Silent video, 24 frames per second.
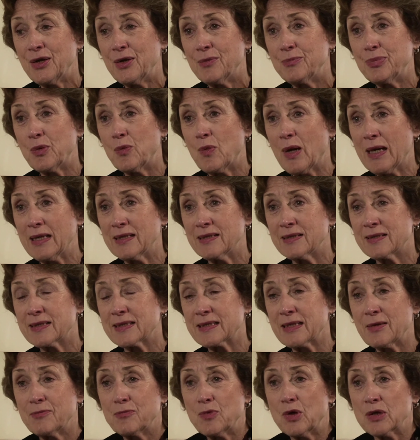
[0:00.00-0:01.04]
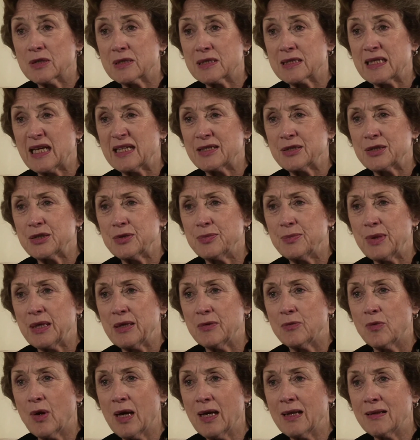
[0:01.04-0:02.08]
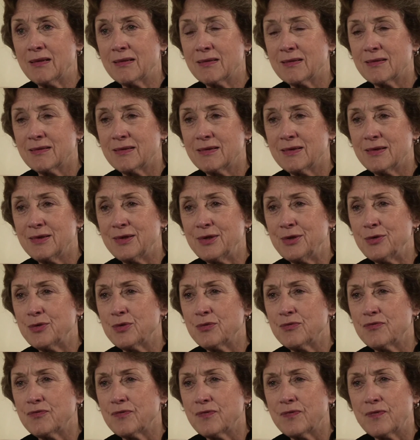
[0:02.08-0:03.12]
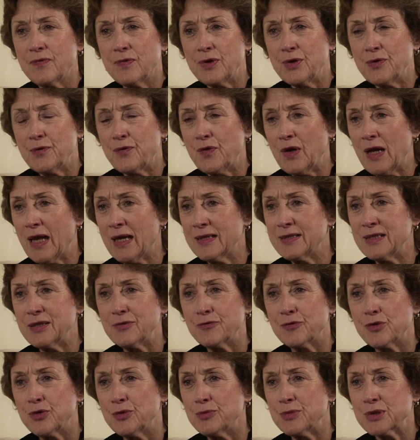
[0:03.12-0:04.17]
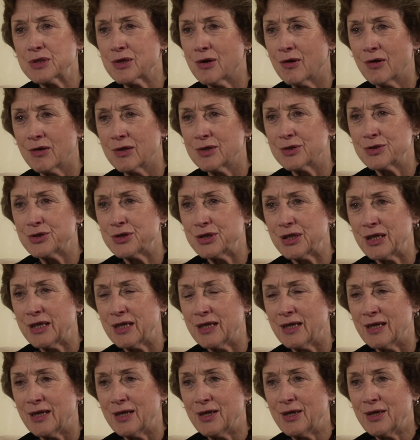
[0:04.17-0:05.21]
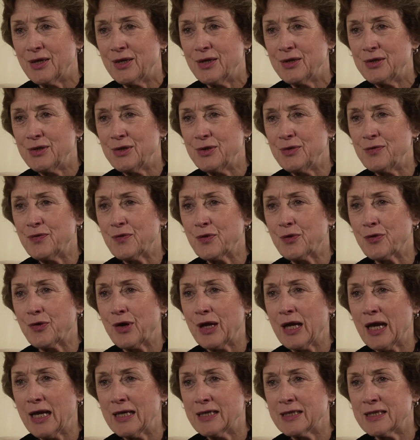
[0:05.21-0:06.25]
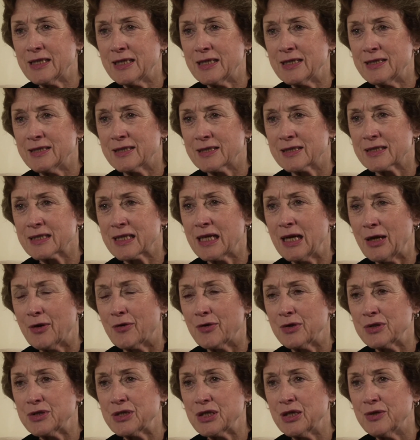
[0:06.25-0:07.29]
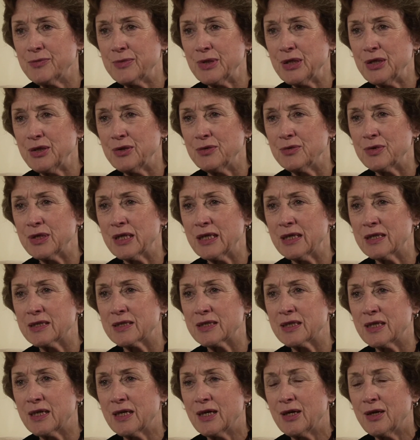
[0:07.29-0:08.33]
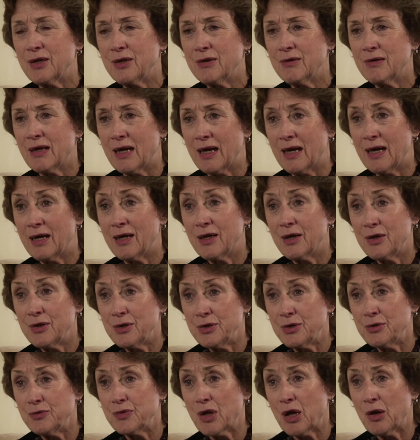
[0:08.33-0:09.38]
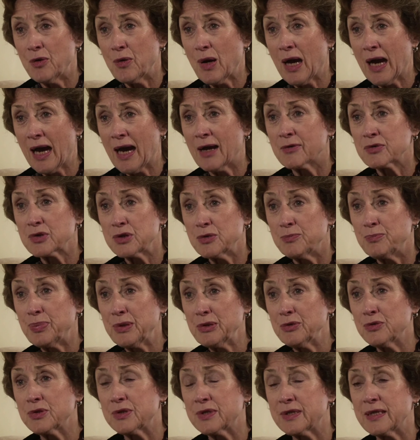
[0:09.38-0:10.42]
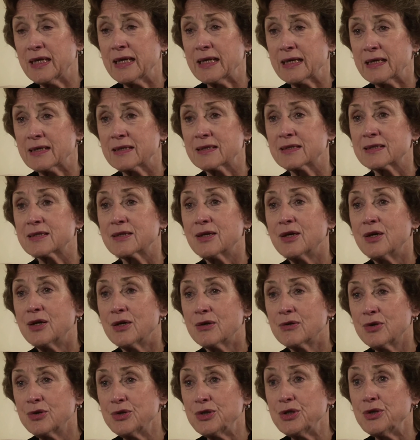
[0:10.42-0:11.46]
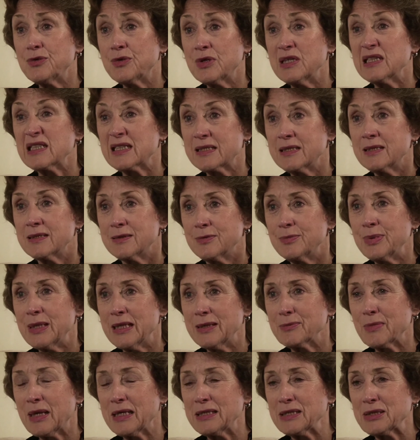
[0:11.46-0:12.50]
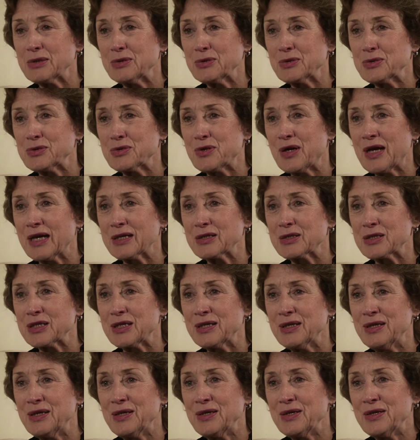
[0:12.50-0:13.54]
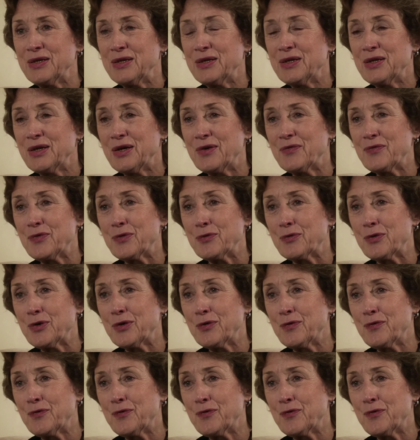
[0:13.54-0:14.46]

but when someone said to me, well, you've led in rheumatology, you've created a scleroderma unit, you know how to build things, could you consider being medical director of the Royal